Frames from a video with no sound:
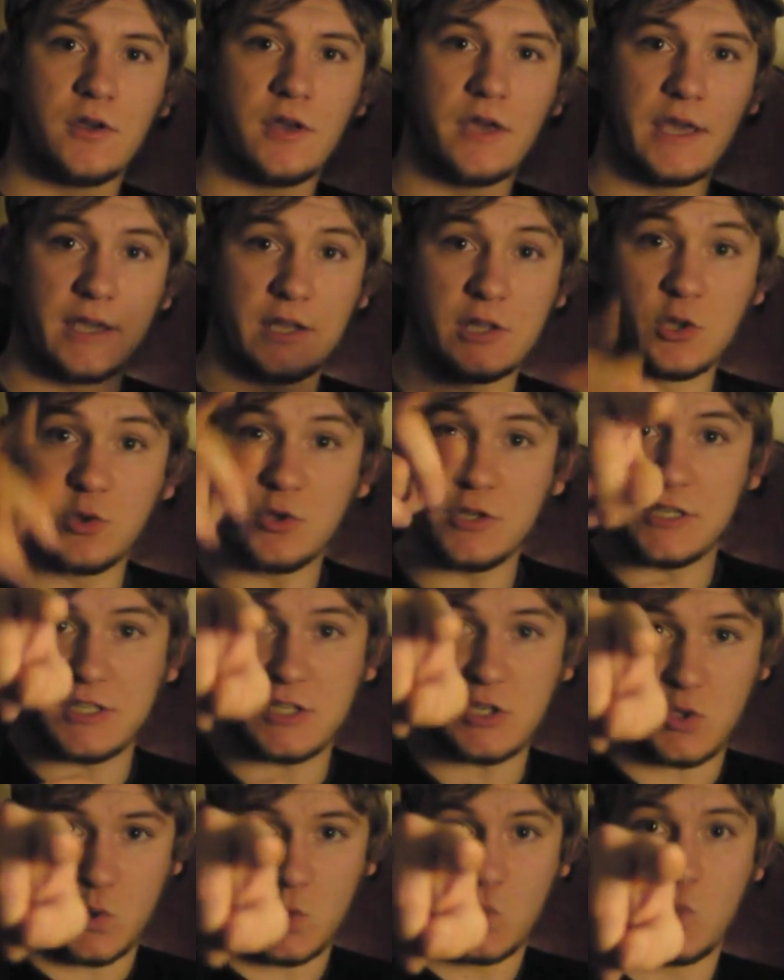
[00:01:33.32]
including
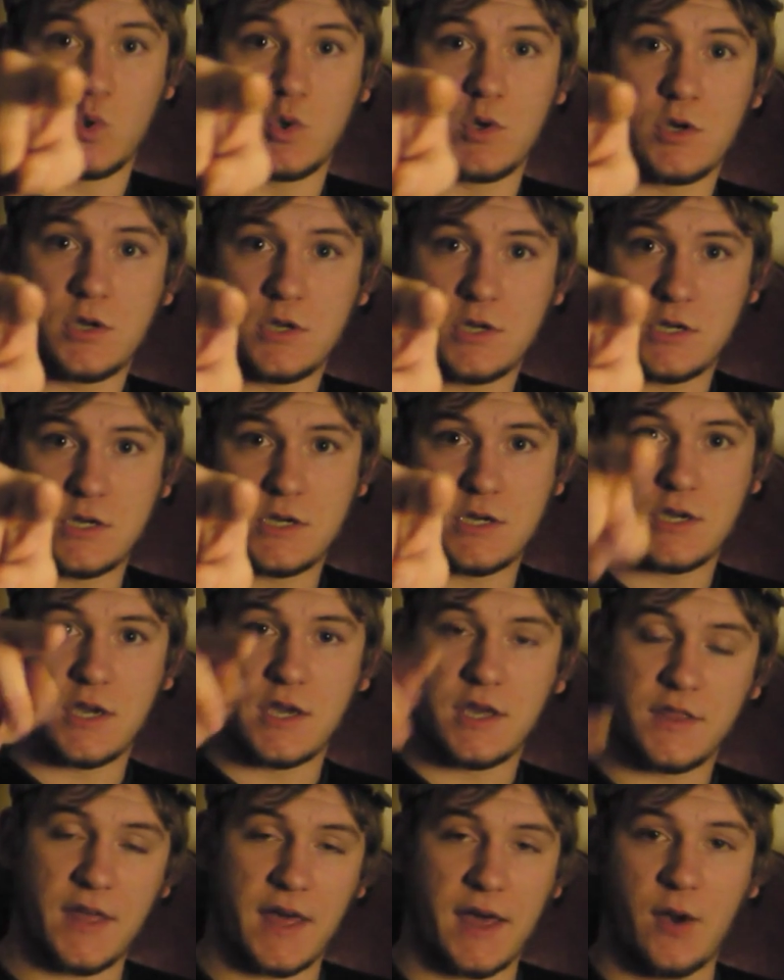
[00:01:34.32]
you,
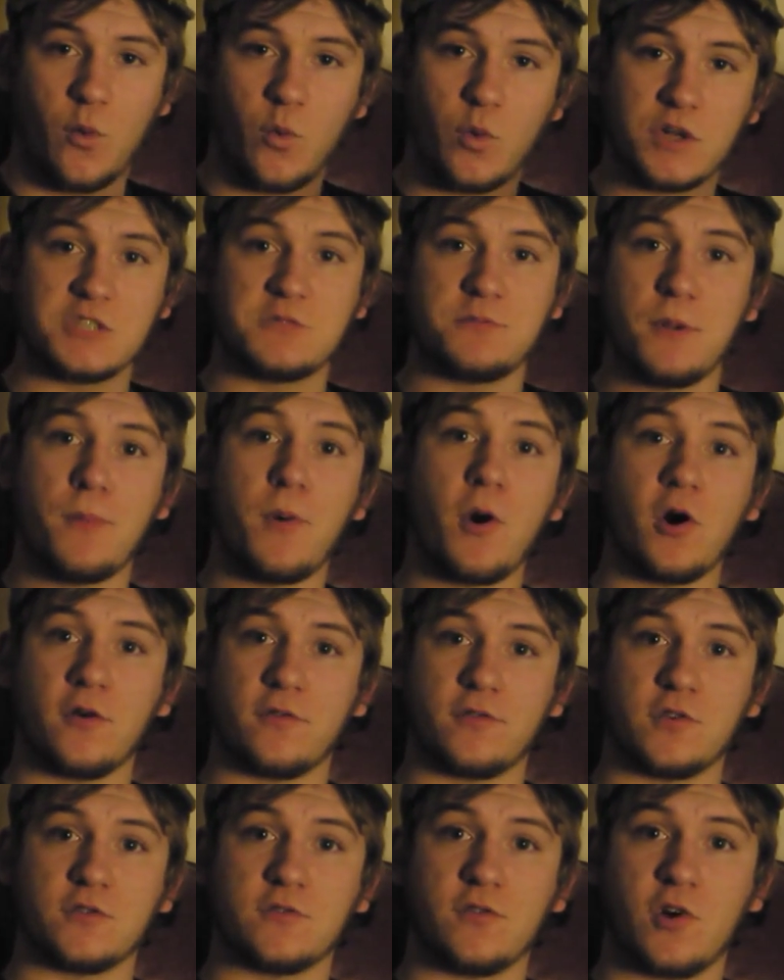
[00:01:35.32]
that want to be part of
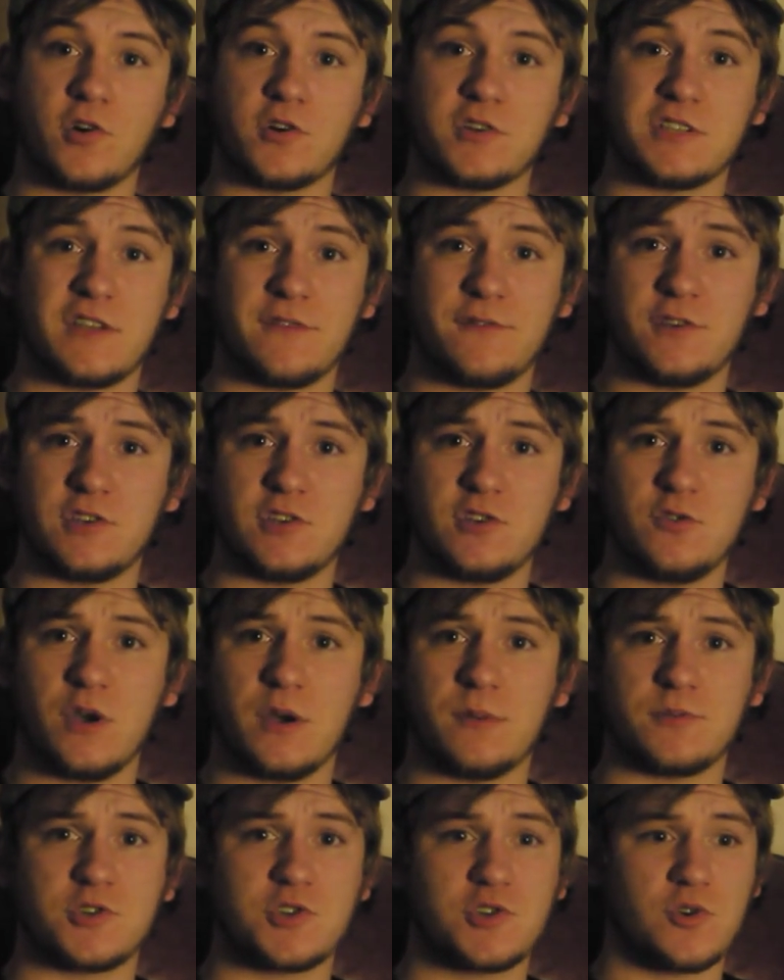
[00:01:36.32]
those vloggers, and if you do,
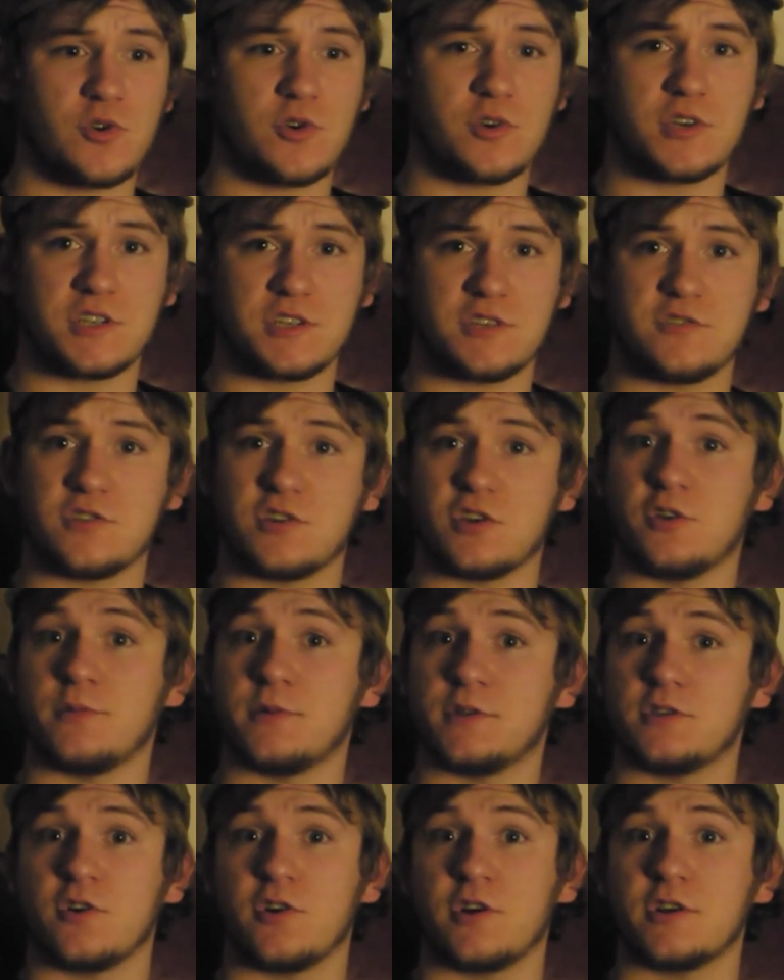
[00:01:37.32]
I'm sure auditions are going to be
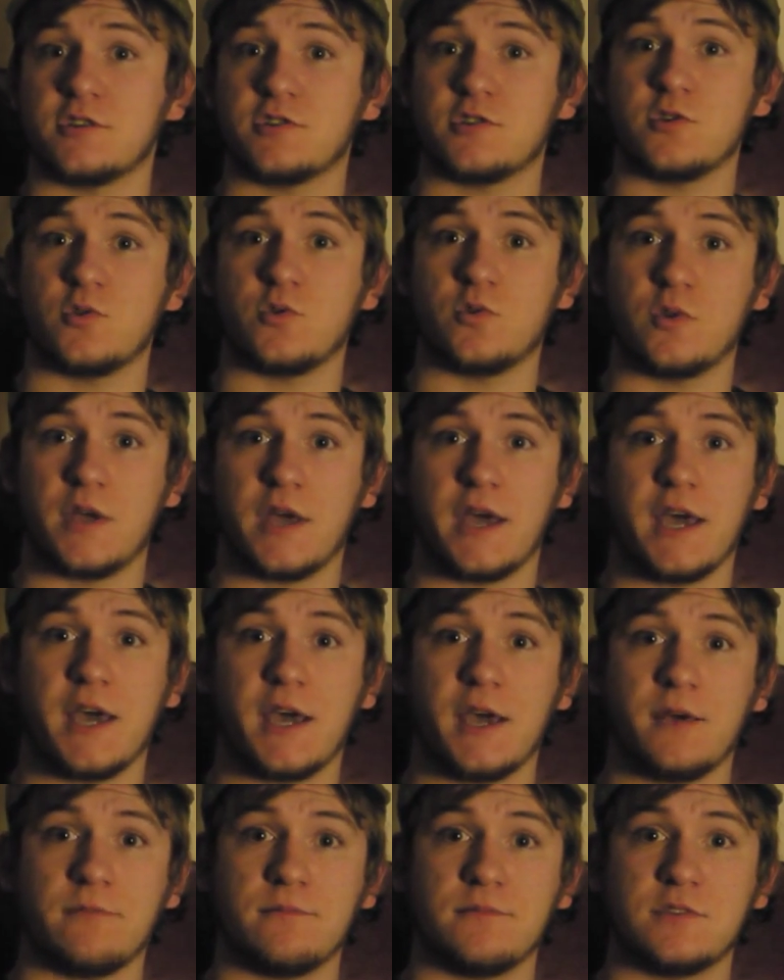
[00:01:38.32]
starting soon,
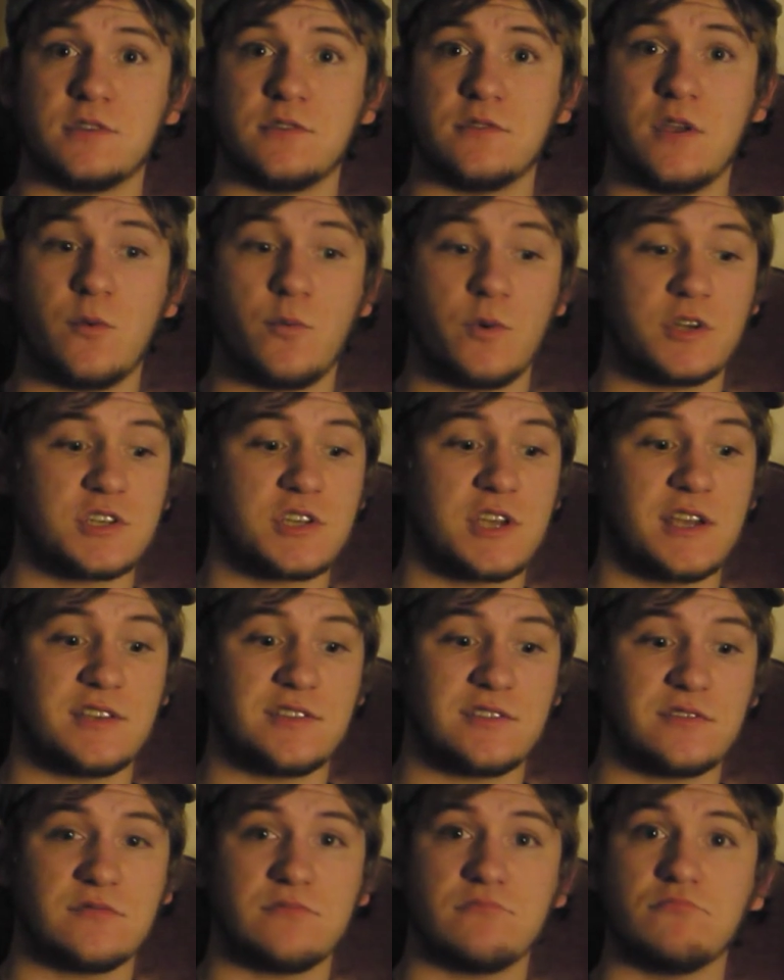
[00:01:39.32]
in which
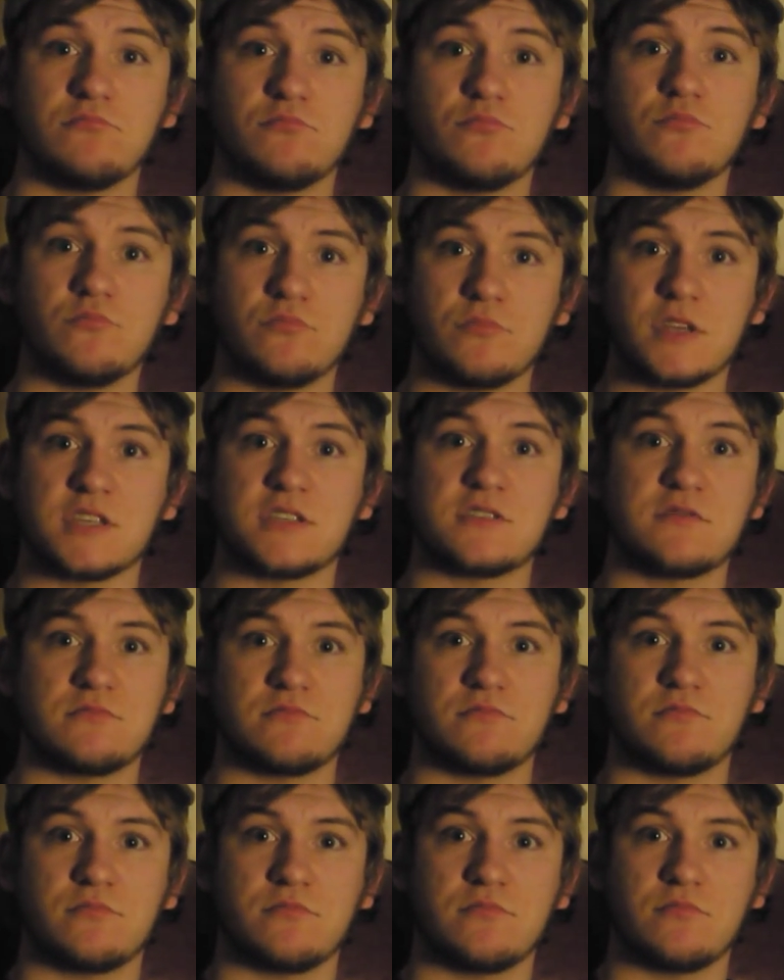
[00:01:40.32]
case this
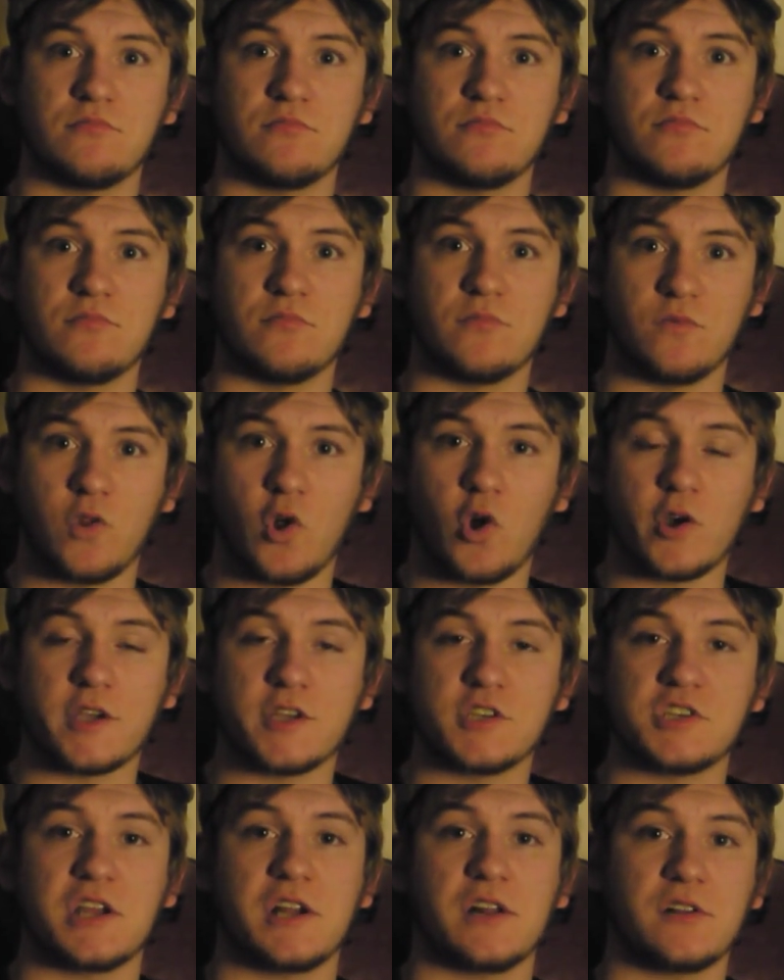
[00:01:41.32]
vlogging
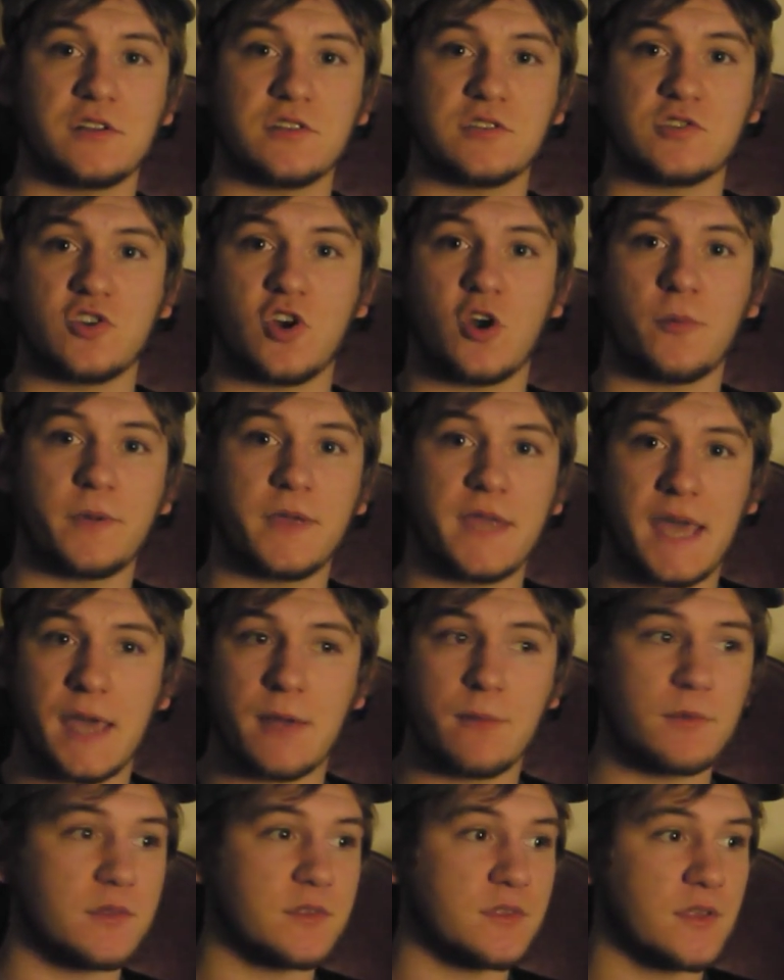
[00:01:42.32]
channel can start up
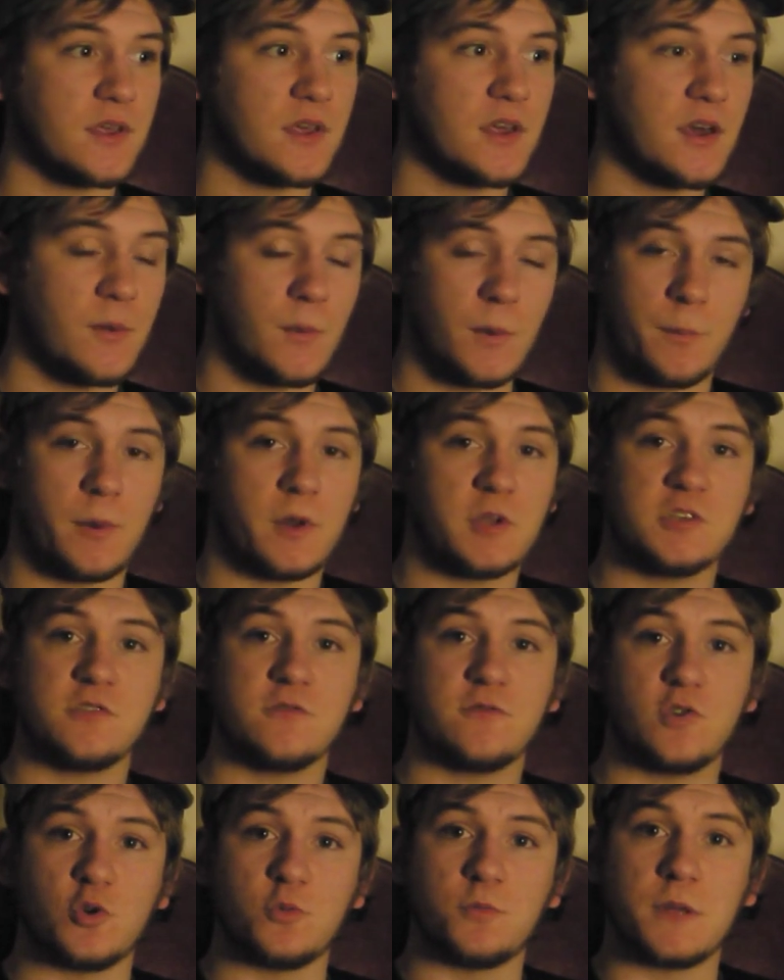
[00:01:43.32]
again with a bunch of
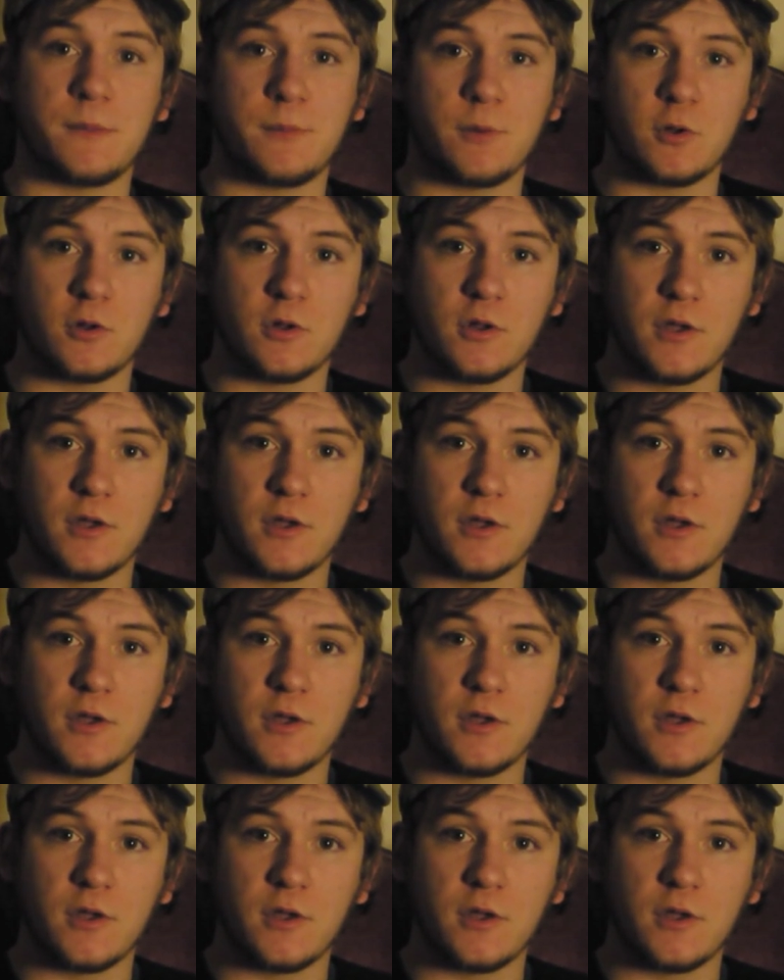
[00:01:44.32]
new people,